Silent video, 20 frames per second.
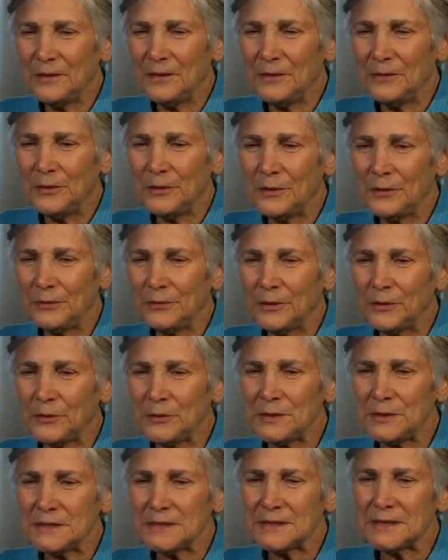
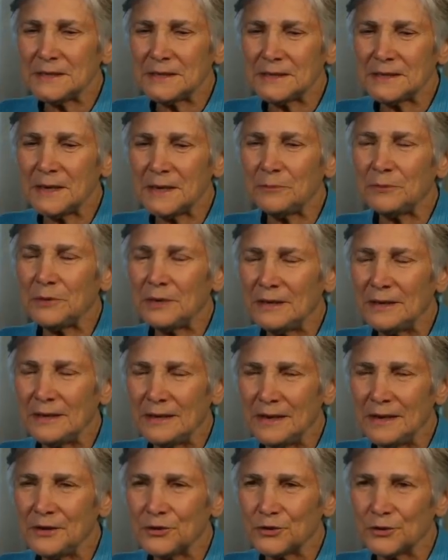there is something in
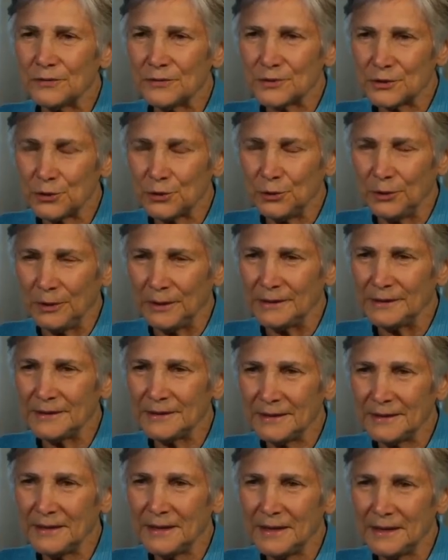the nature of schooling
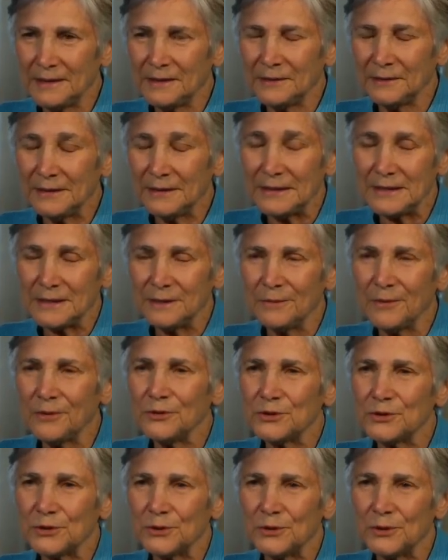today, at least in
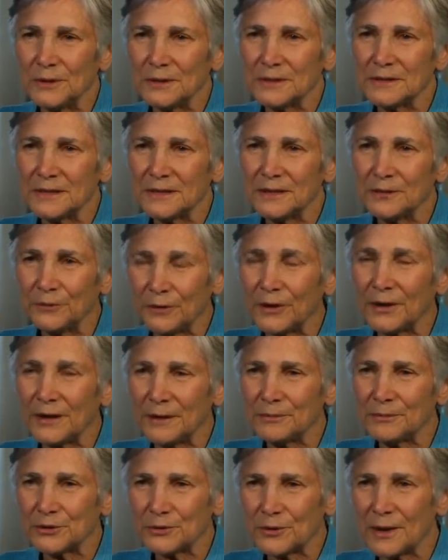most schools, that's very
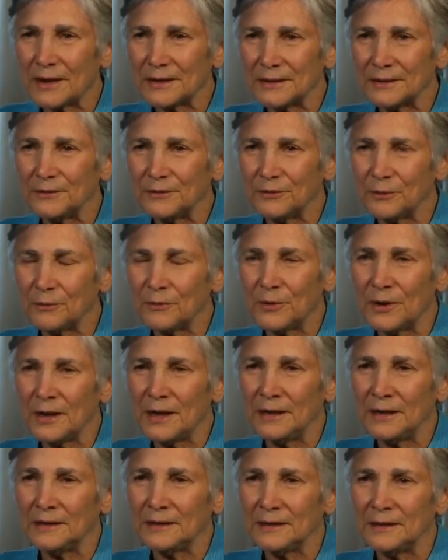abstracted from
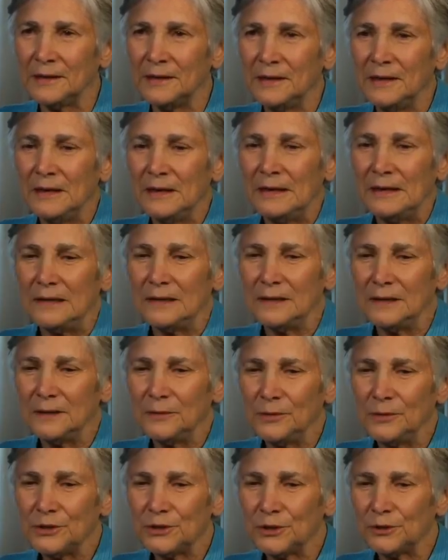reality. Uh,
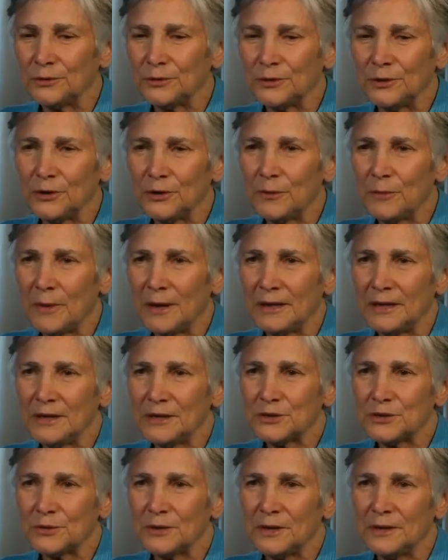when children learn about
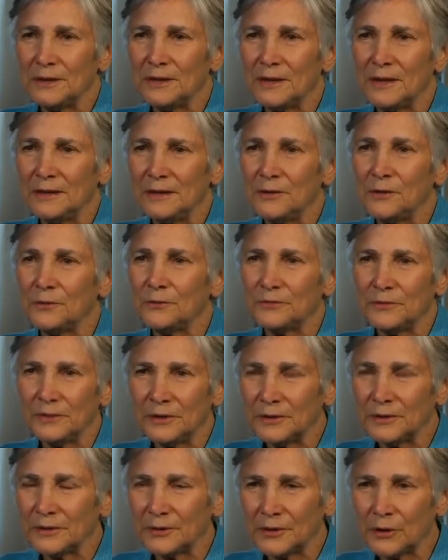history, they don't
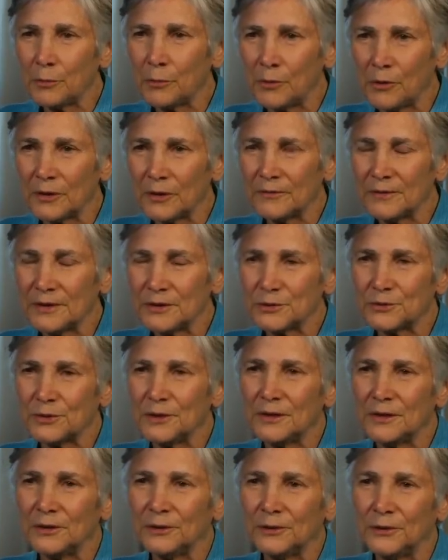feel that they're part of
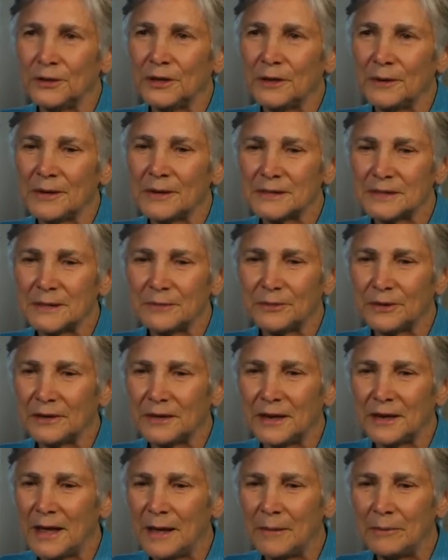history. They're learning about something
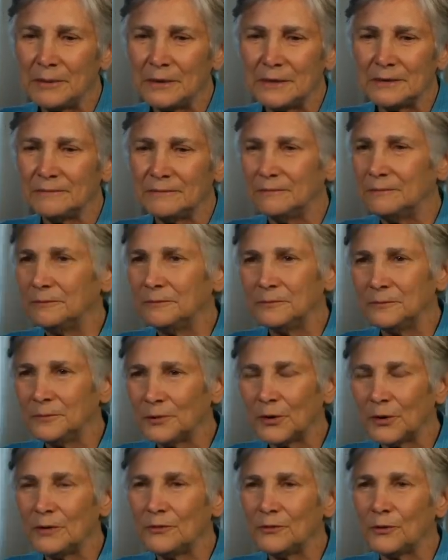that happened
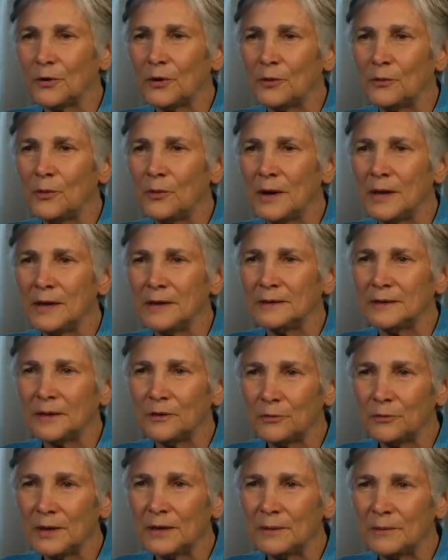very far away, and
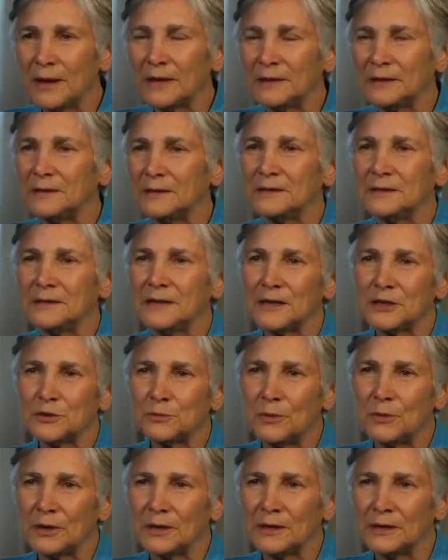they read about it in a
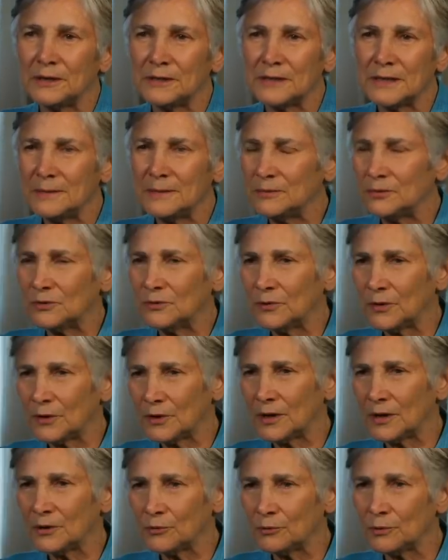textbook, and it seems
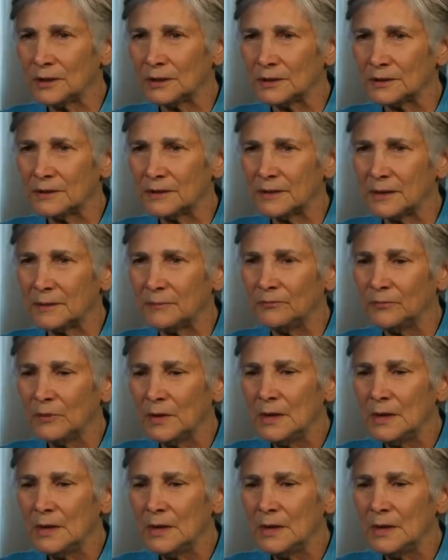very unreal to them.